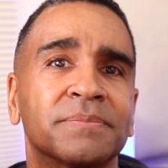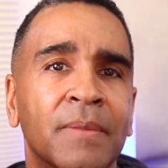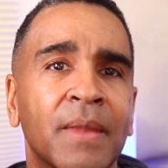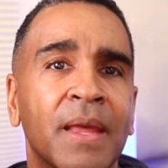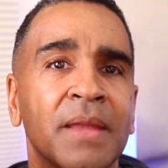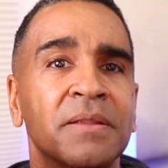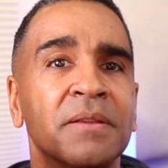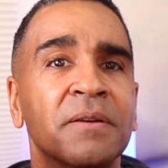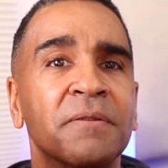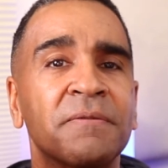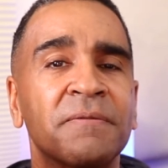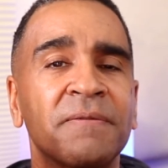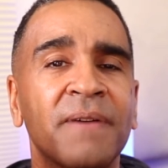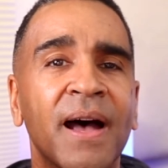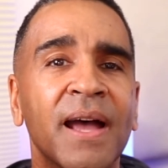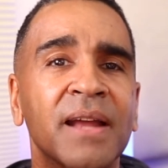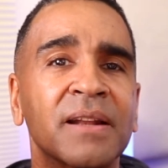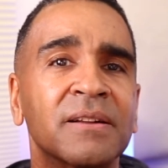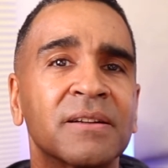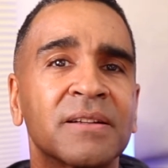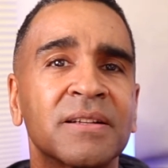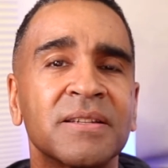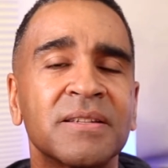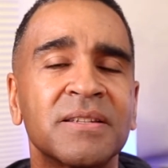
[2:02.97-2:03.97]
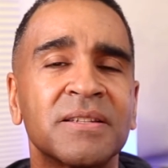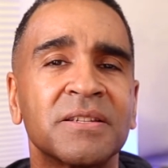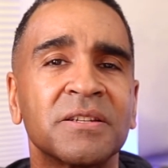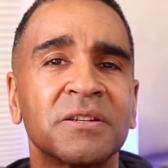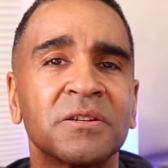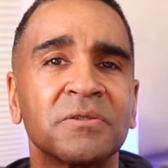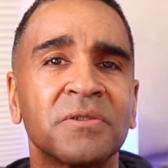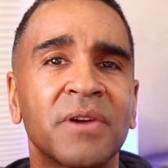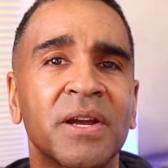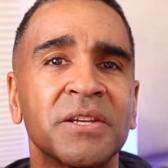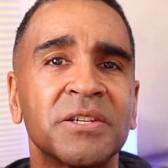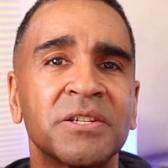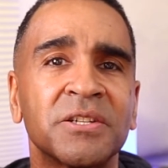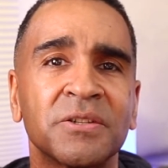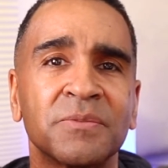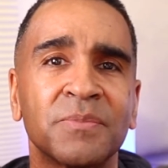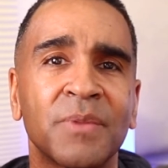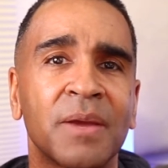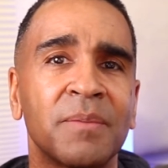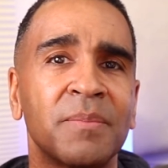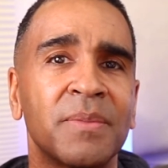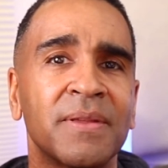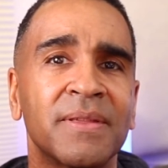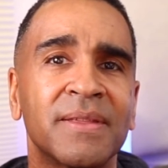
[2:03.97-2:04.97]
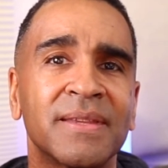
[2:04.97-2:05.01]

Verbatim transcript: And the final consideration may be